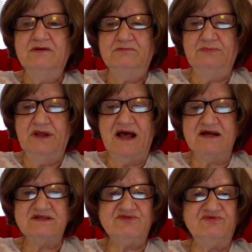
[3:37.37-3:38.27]

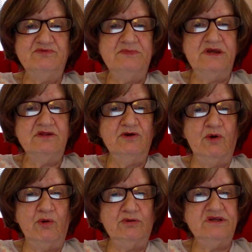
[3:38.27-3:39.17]
blaspheme the
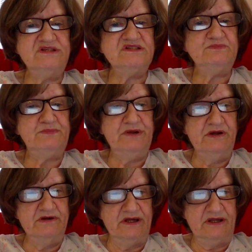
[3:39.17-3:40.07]
Holy
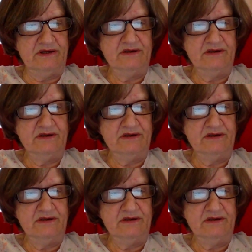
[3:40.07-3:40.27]
Spirit,